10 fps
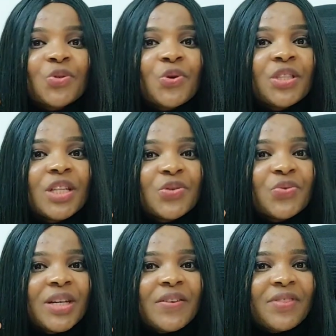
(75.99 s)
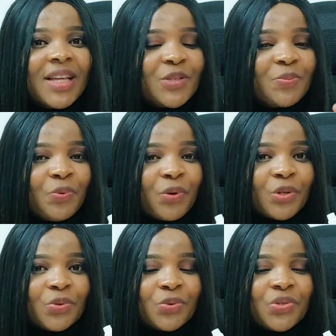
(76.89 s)
So you need to relieve that
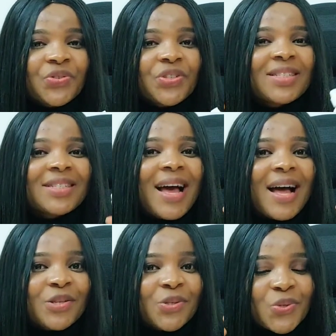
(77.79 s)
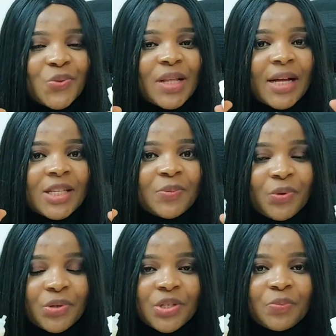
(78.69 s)
blocked nostrils as soon as
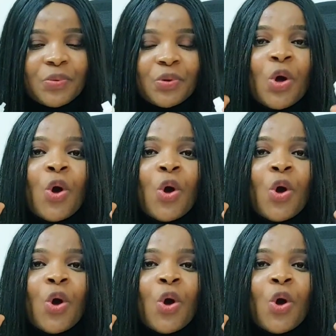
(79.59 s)
possible.